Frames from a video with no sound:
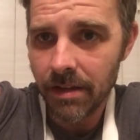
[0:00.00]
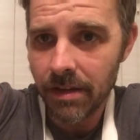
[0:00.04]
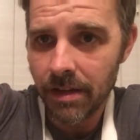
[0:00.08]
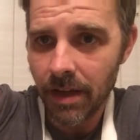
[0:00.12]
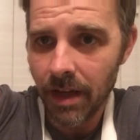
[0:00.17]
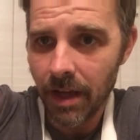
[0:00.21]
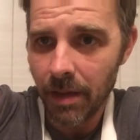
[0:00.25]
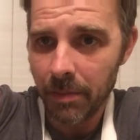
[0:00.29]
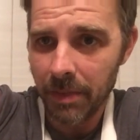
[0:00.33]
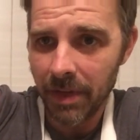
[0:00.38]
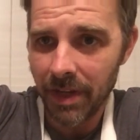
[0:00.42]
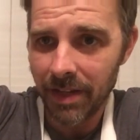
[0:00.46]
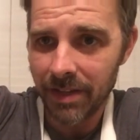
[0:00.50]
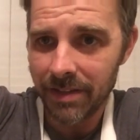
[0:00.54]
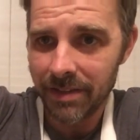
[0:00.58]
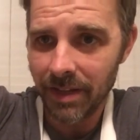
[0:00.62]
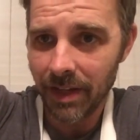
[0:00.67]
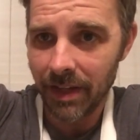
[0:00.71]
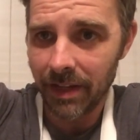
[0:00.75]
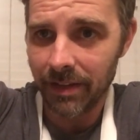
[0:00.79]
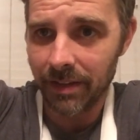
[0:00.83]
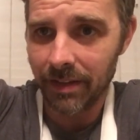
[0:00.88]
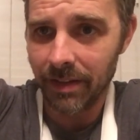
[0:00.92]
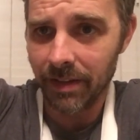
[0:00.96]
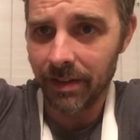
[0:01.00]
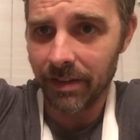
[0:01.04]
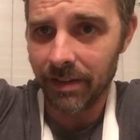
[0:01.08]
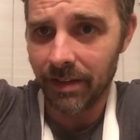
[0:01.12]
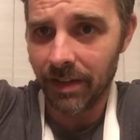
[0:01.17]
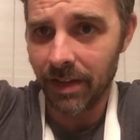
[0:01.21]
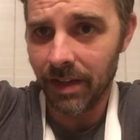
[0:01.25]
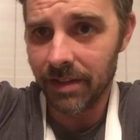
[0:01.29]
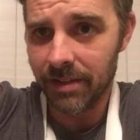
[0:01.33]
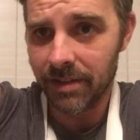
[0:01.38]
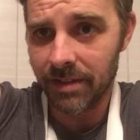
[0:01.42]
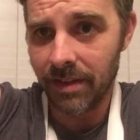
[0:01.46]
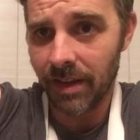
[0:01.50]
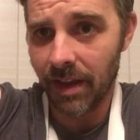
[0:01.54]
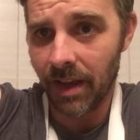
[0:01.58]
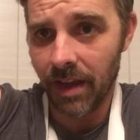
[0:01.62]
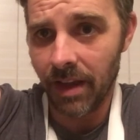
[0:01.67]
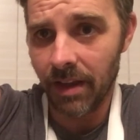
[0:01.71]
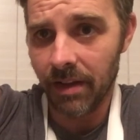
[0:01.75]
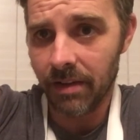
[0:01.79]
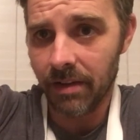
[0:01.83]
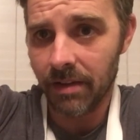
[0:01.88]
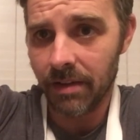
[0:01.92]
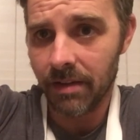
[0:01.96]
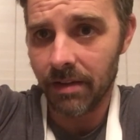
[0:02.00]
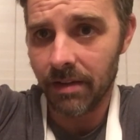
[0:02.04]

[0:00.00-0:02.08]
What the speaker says: I mean, it's like, it's dead.